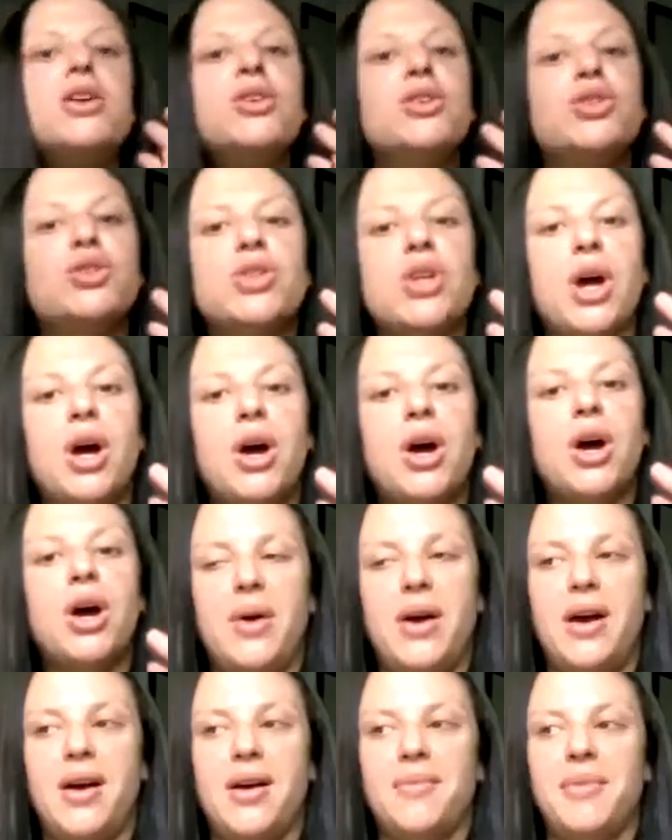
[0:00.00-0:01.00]
So
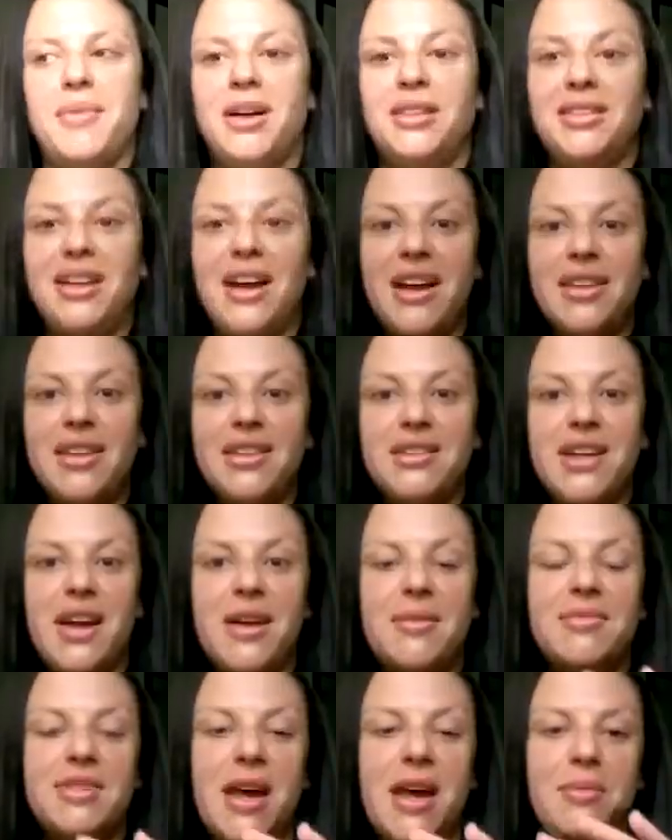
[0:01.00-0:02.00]
a lot of the
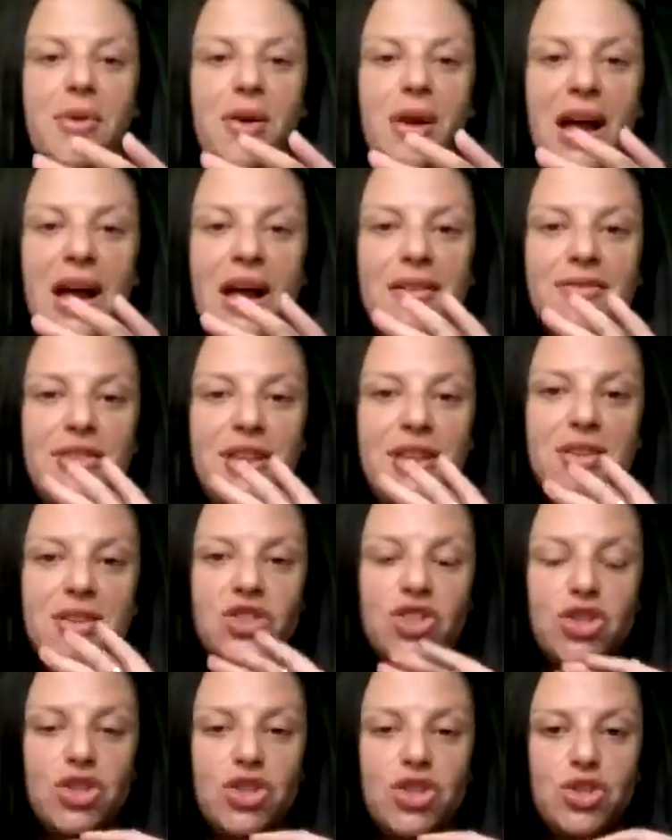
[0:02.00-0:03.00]
times I will have
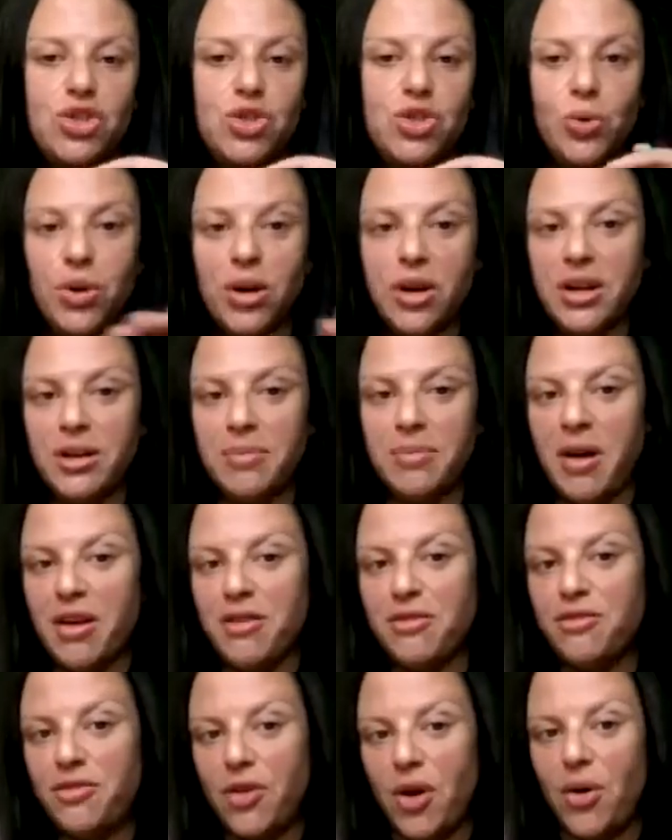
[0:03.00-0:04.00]
things just stored in
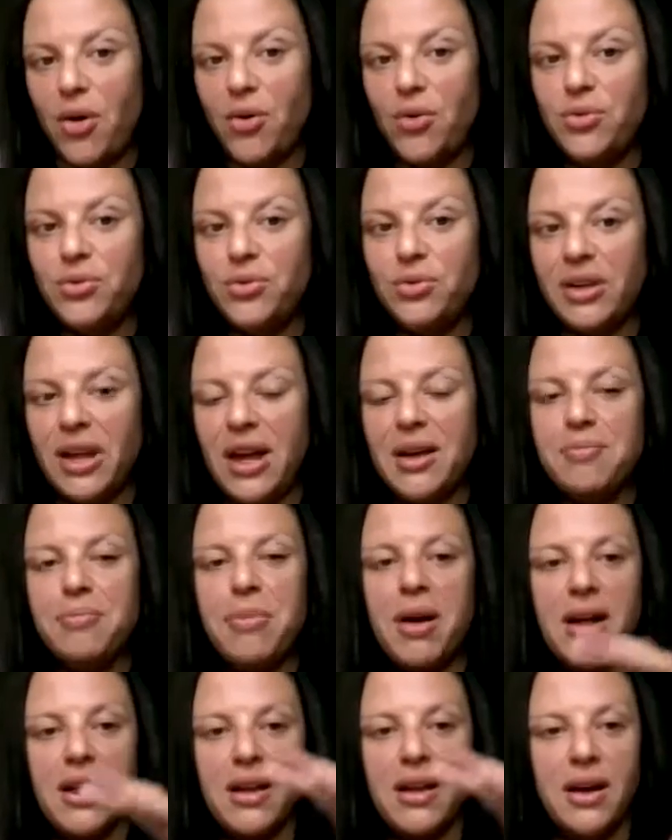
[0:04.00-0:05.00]
my phone, like
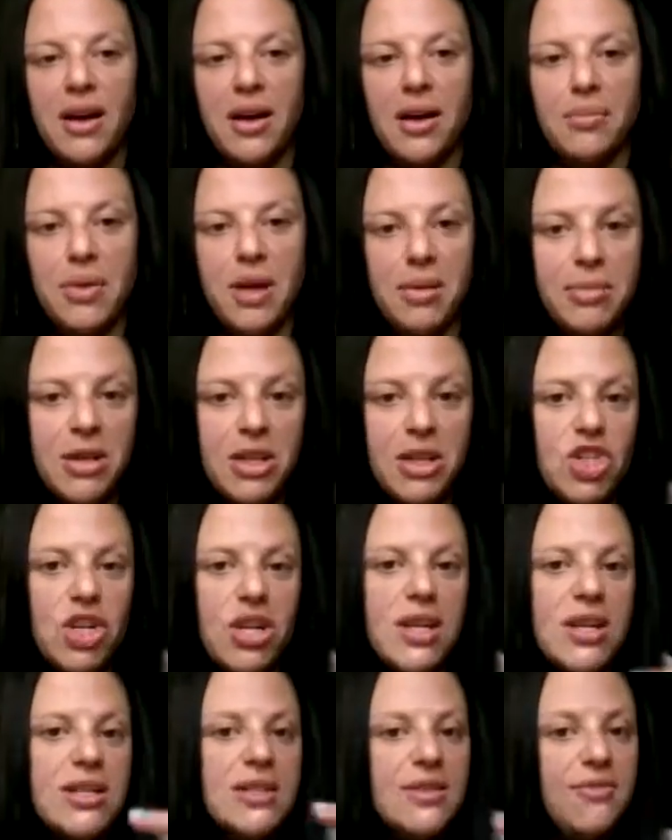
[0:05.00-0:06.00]
my
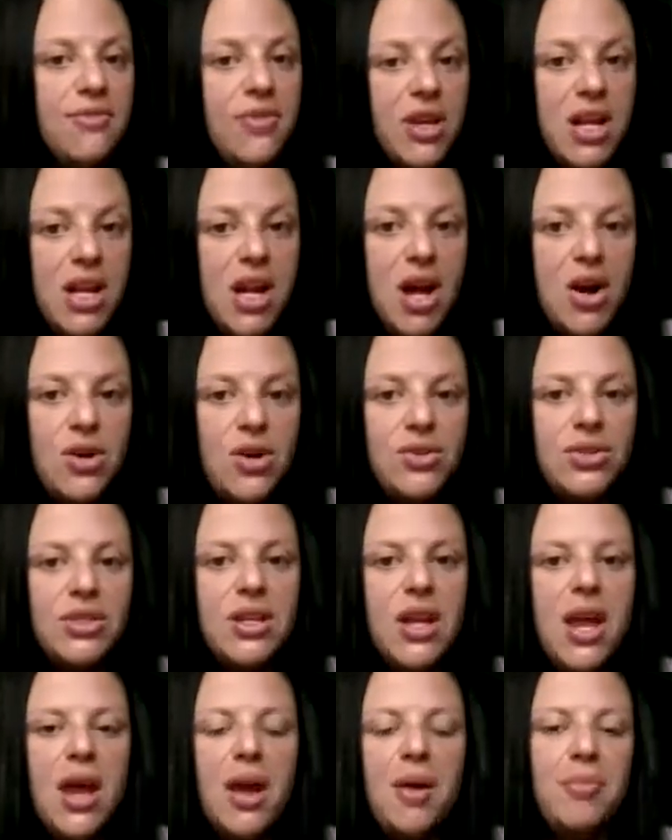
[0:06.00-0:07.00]
images and videos,
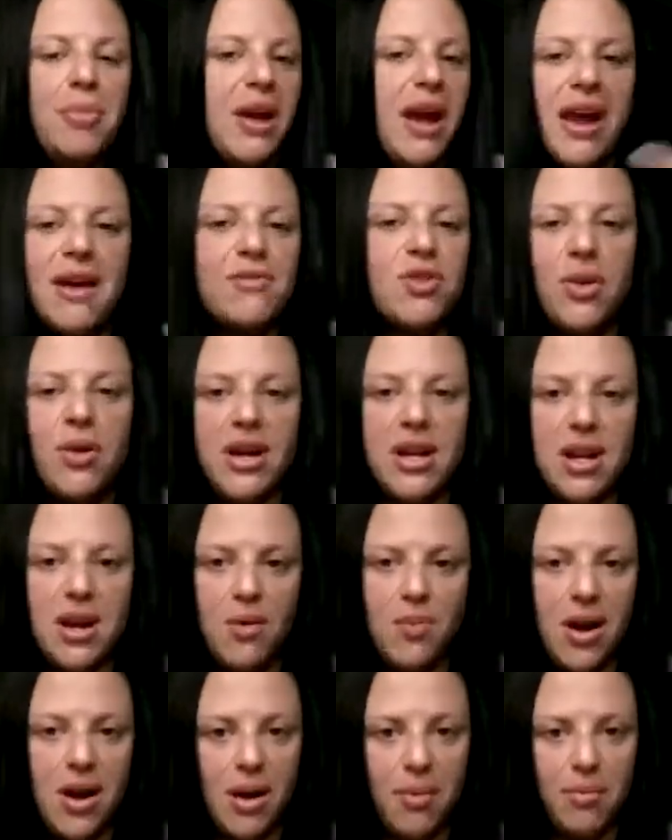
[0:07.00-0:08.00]
but I have no idea when